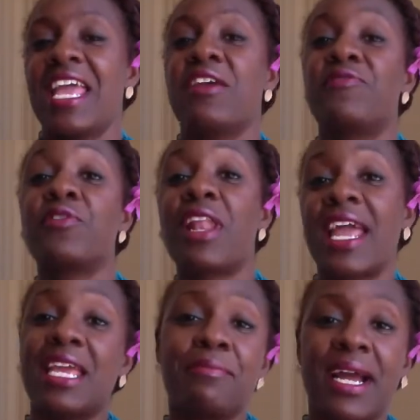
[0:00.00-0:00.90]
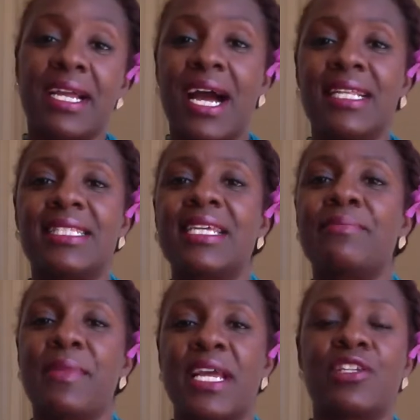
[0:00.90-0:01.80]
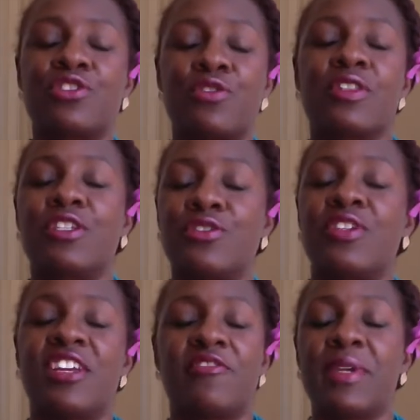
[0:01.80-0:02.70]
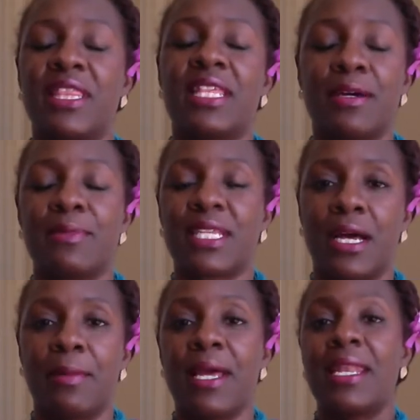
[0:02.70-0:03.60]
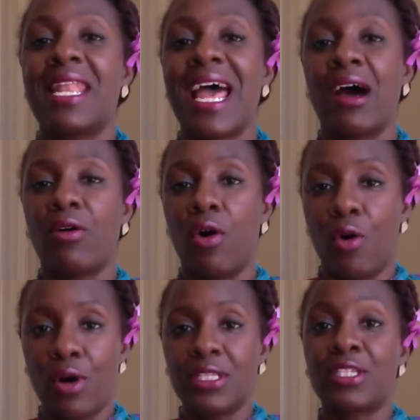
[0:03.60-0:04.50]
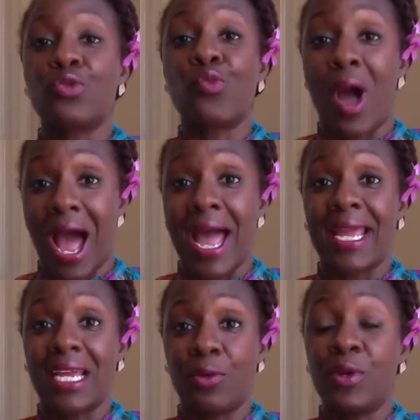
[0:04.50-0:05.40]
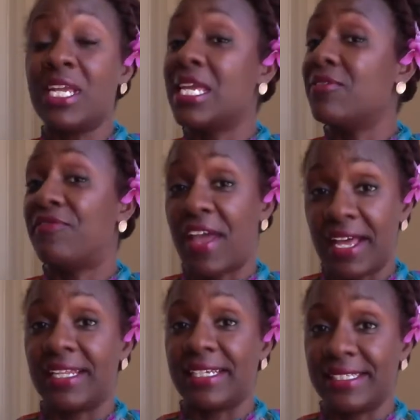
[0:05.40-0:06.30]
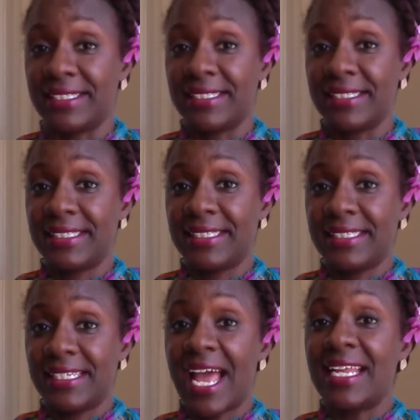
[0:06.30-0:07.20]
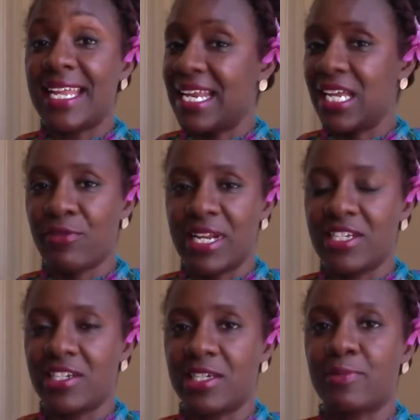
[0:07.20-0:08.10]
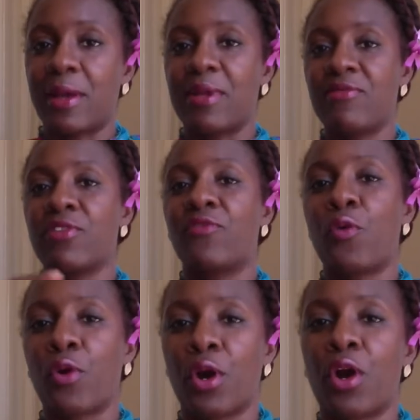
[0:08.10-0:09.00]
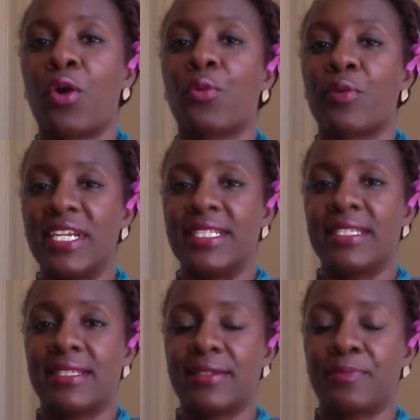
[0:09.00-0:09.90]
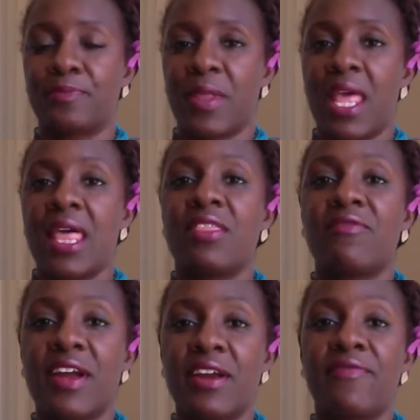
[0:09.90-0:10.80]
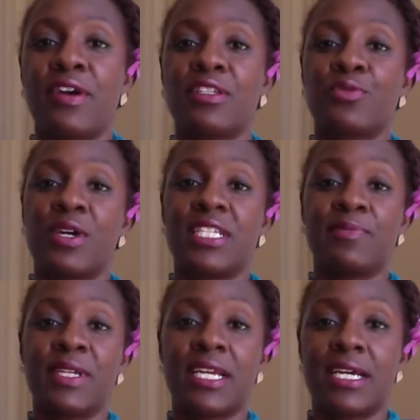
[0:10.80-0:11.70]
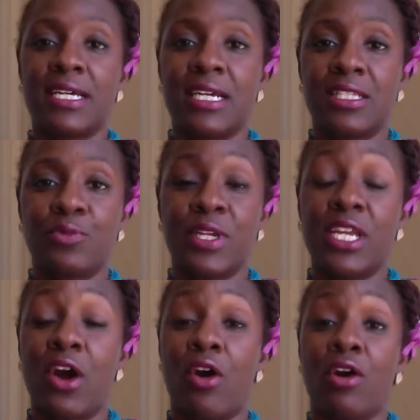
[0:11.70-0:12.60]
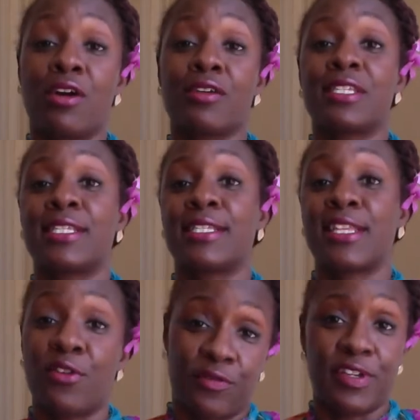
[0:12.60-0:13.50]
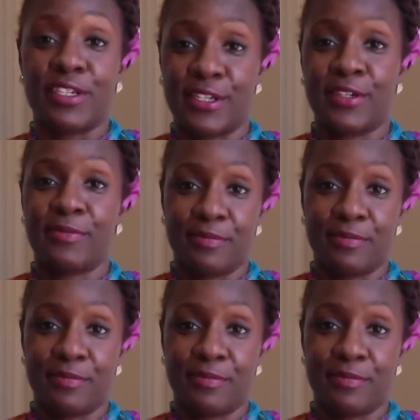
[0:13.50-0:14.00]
if you're liking my content, make sure that you give me thumbs up. Now, on to why we keep failing at dating and relationships. I'm giving you four reasons. The very first one is because we are selfish.